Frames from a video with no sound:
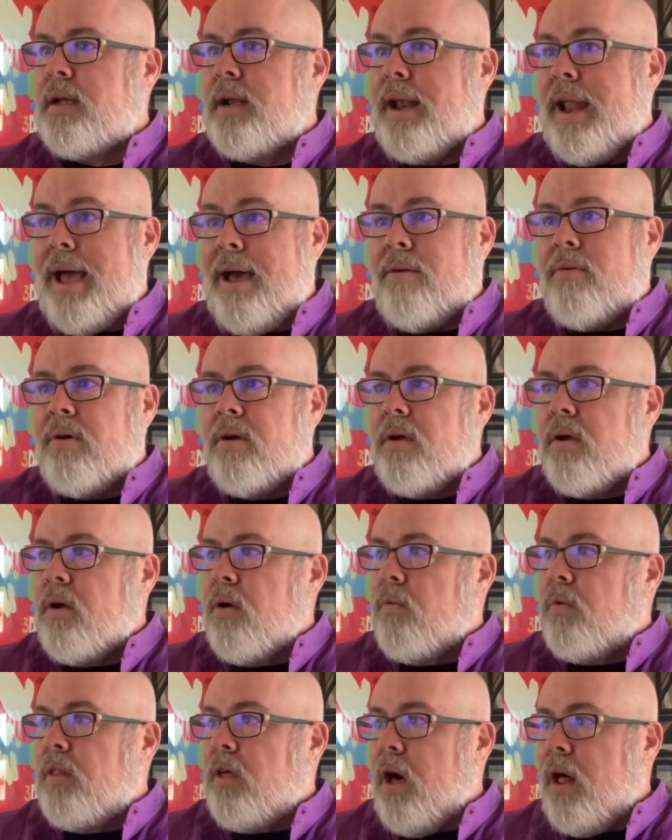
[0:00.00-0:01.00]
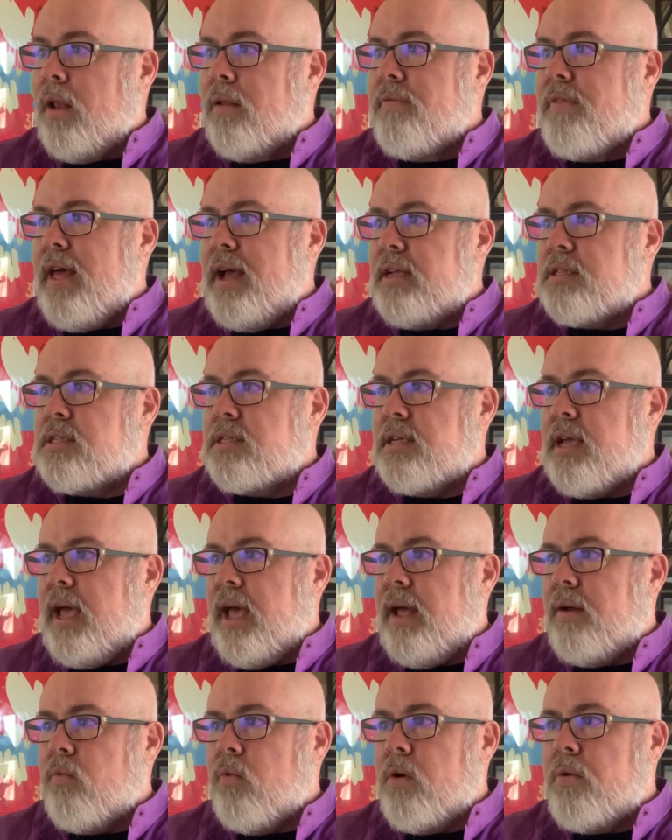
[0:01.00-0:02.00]
Now, with all of that
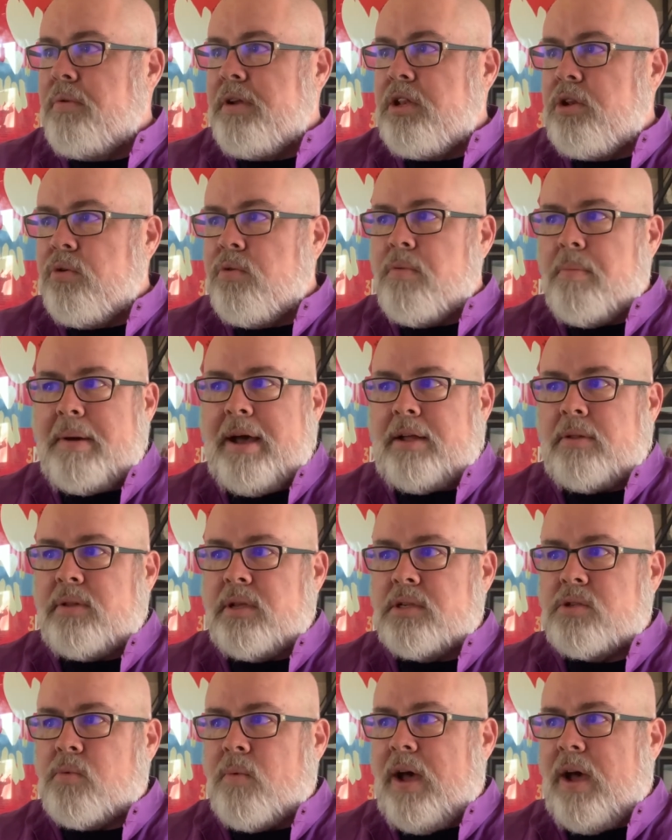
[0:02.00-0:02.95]
said, what do we do about this?